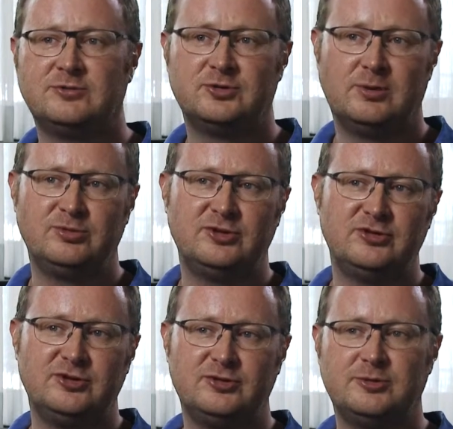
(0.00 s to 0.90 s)
of the
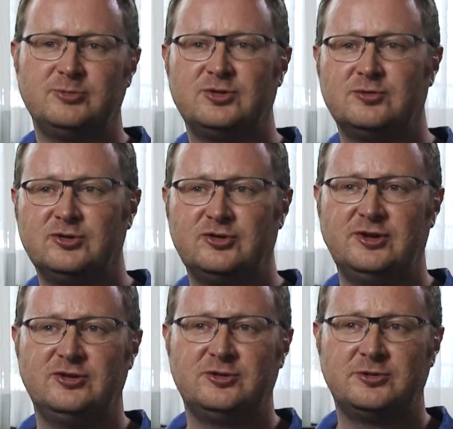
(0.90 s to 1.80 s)
OPSIS systems was
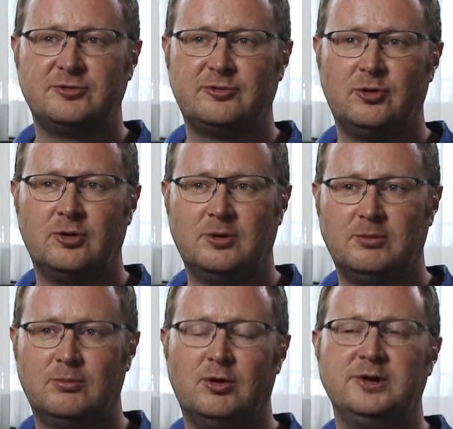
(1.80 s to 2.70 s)
tested
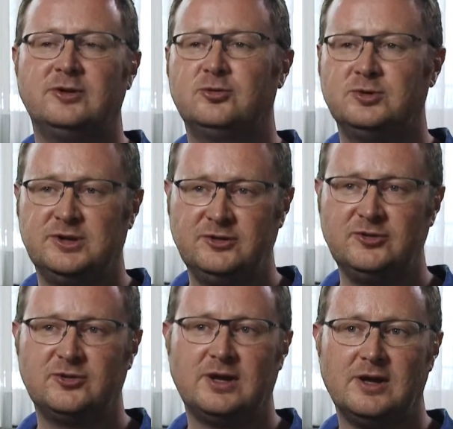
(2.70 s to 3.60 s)
for more than two
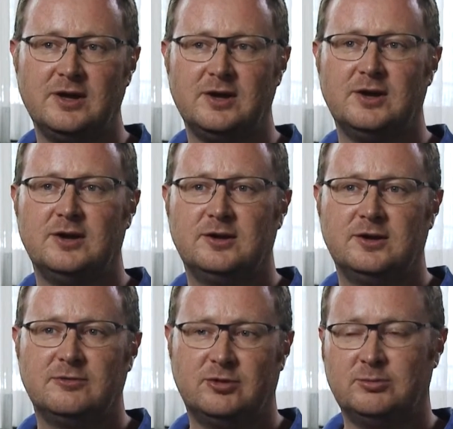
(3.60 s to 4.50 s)
years
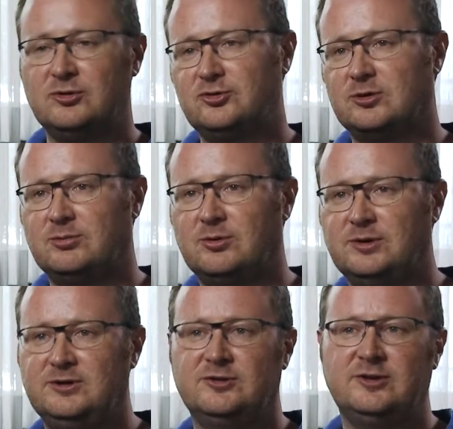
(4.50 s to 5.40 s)
for the most
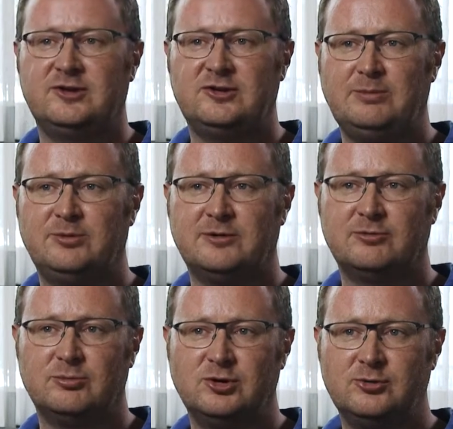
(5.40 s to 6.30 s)
components except
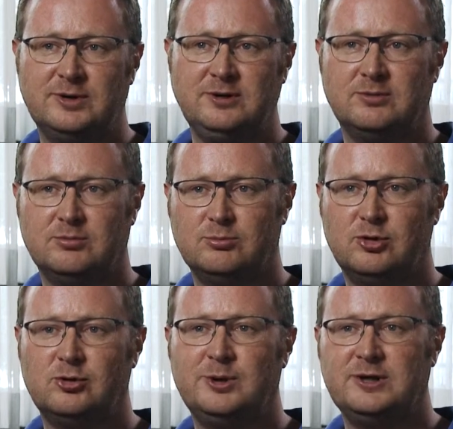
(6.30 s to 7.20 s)
of Mercury.
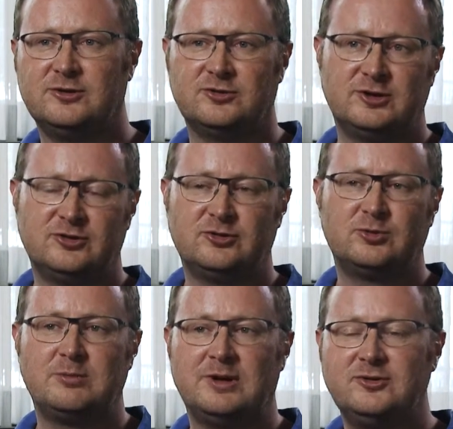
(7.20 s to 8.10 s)
Mercury is
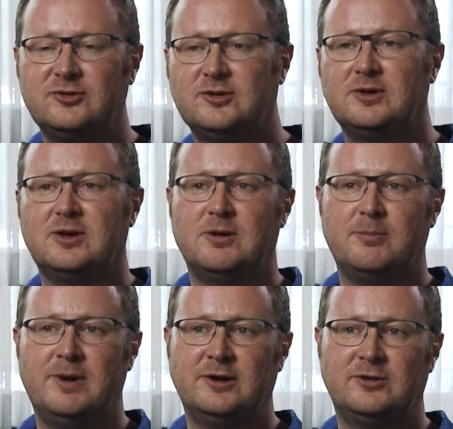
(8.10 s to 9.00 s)
just three months,
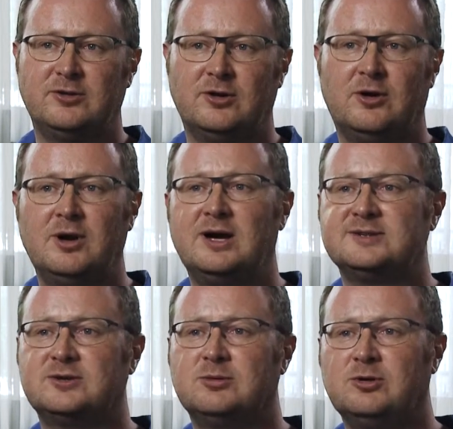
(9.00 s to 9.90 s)
but all
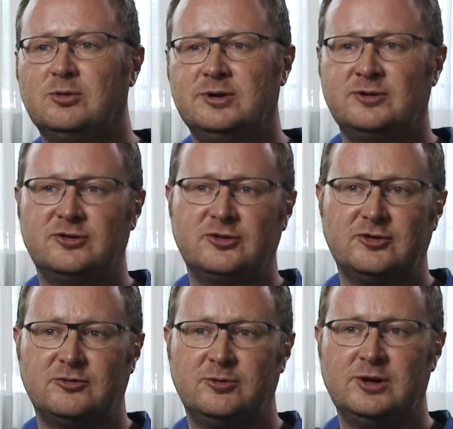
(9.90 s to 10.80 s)
other
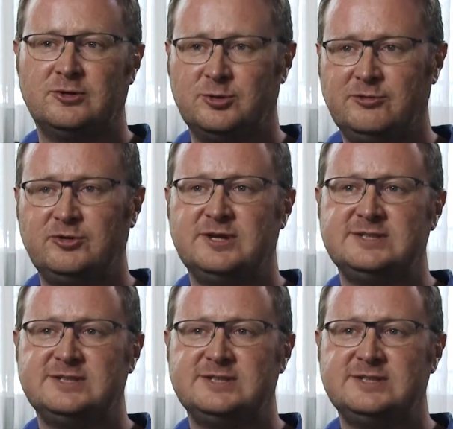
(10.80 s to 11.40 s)
components were drift